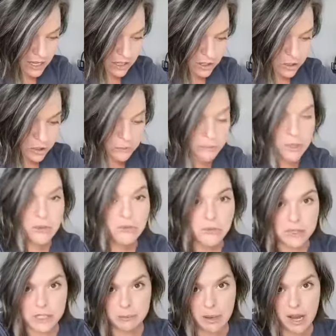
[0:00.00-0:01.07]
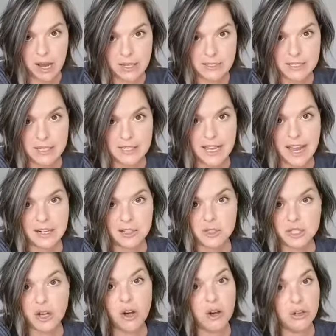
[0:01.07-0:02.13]
Your immune response is
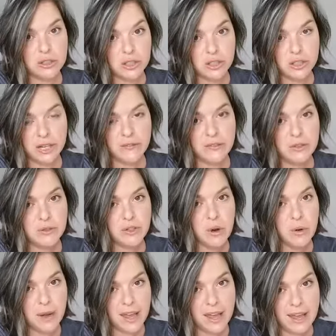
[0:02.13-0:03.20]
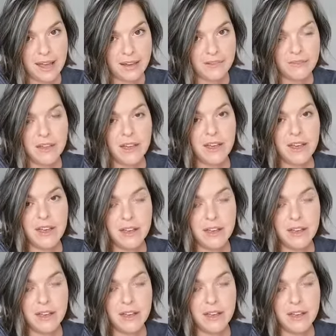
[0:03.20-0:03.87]
actually altered if you don't have,